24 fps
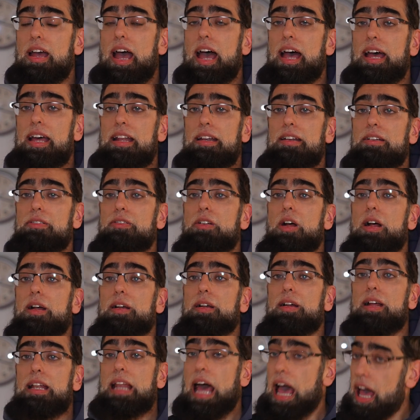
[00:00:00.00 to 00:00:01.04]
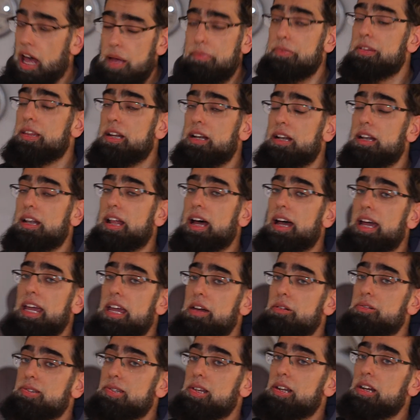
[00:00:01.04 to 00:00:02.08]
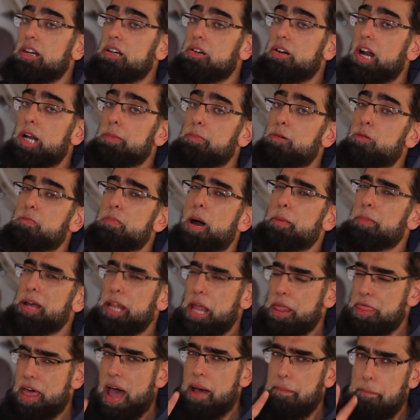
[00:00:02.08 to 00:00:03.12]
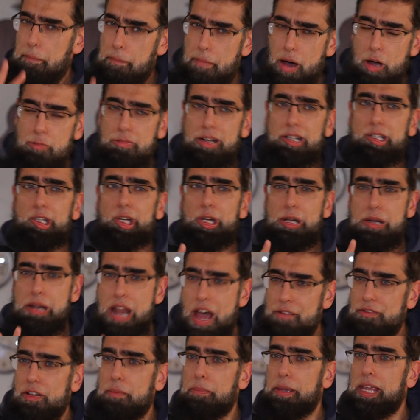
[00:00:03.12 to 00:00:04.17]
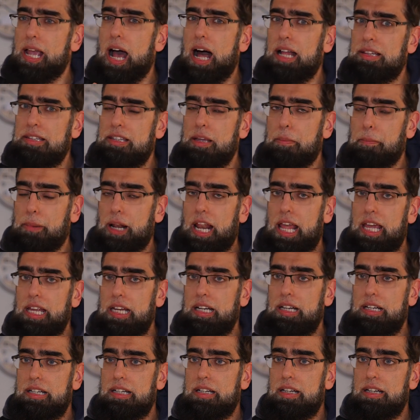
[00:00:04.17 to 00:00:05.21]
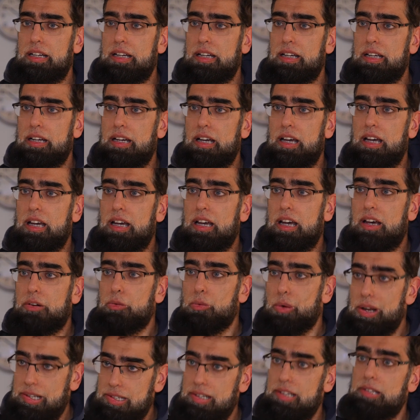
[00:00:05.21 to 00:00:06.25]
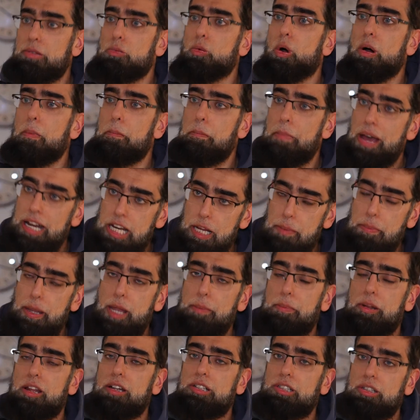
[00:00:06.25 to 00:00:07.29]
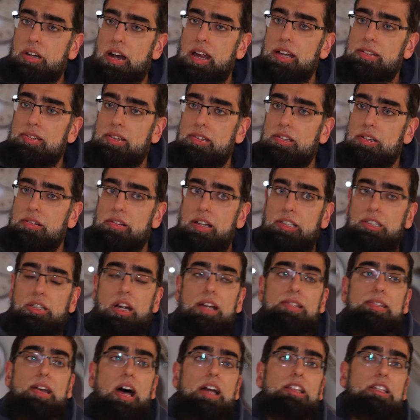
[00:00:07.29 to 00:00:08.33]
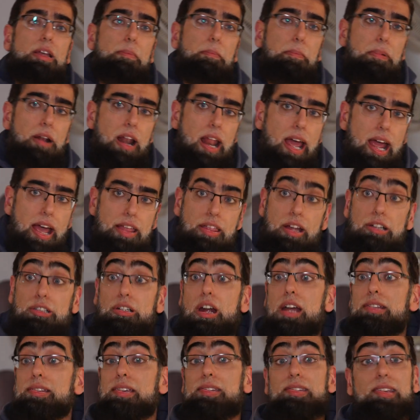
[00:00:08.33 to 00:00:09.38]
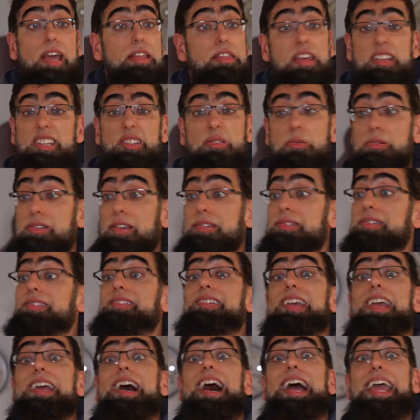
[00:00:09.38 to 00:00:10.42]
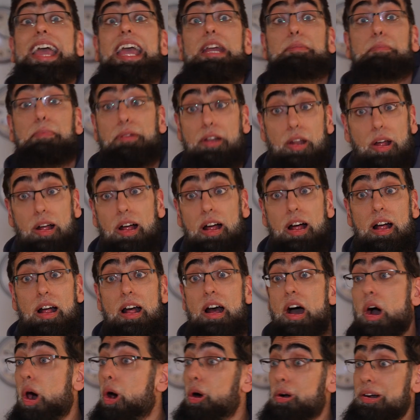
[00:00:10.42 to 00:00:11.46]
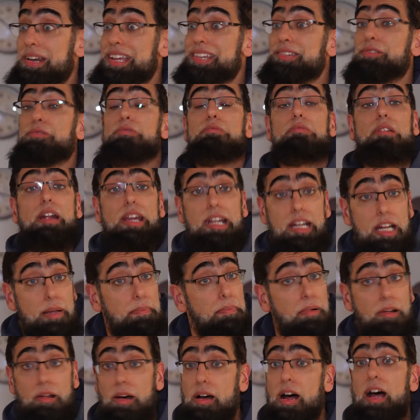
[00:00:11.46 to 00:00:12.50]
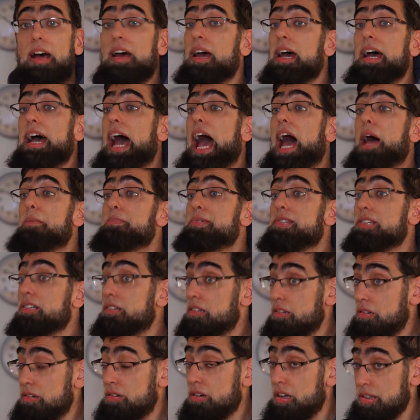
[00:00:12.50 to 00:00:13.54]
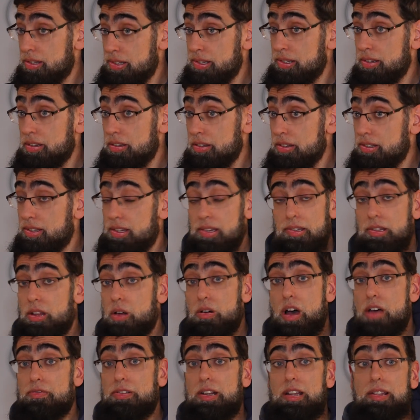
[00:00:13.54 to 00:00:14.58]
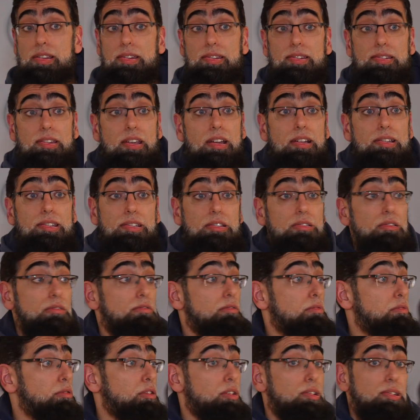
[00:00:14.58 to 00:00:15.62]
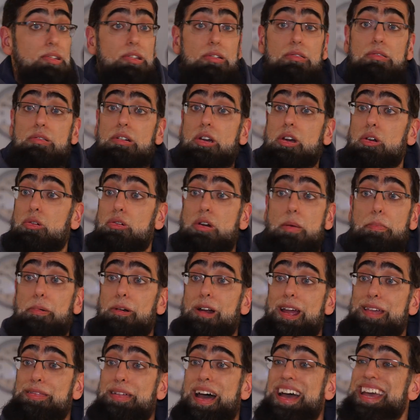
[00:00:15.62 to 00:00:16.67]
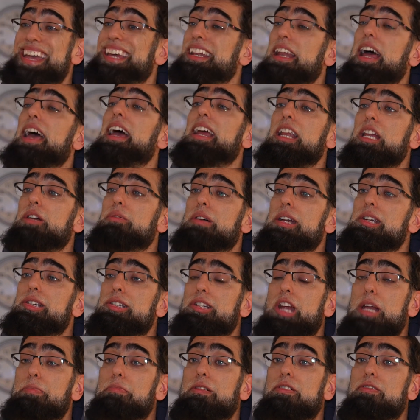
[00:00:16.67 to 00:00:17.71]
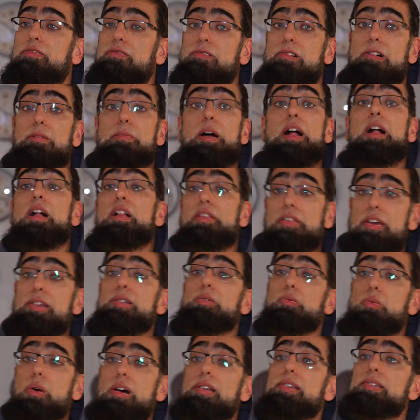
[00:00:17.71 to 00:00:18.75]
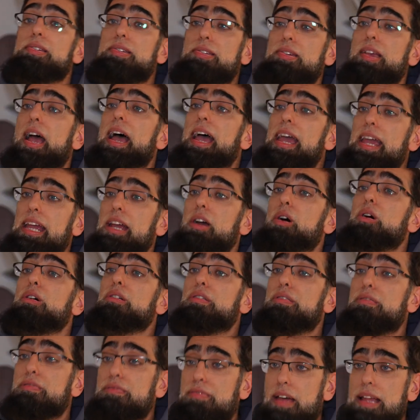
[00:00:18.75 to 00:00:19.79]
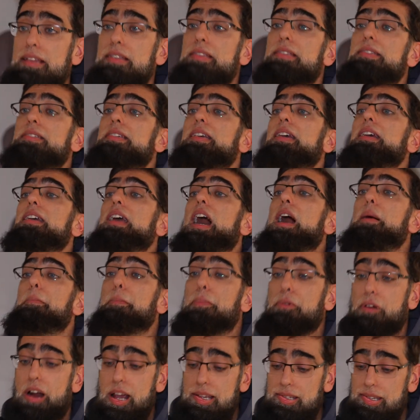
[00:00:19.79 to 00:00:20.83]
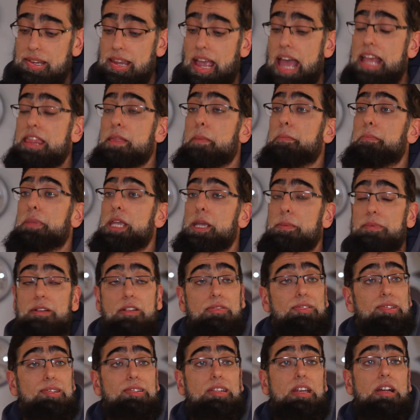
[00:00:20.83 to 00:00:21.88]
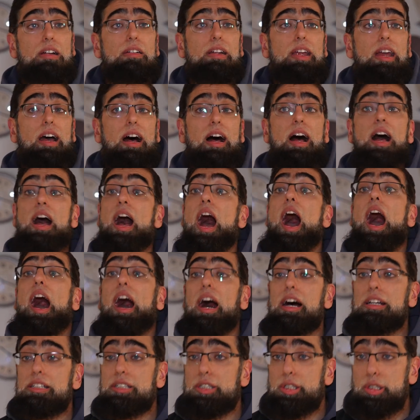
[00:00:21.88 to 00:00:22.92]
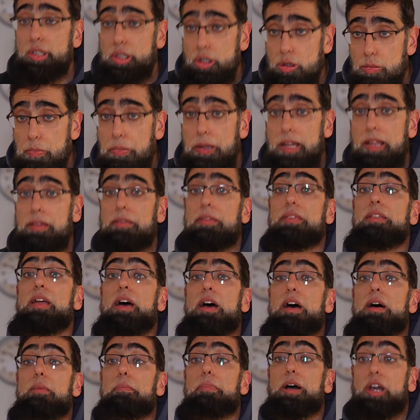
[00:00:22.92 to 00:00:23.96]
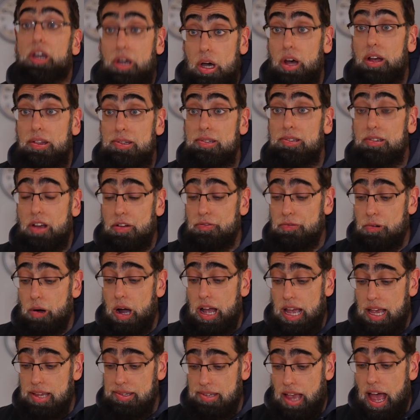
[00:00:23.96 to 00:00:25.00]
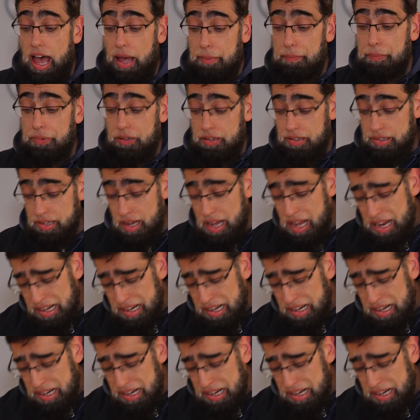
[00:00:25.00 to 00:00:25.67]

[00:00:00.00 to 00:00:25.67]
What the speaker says: And alhamdulillah, it was an incredible moment, and that moment should never be underplayed, which is what many people are trying to do. They're trying to underplay it. They're trying to say this was a CIA plot or an Israeli plot. Absolute nonsense. There's no evidence to corroborate that in any way, shape, or form. This was an authentic uprising, and the people of Syria are jubilant because of what has happened.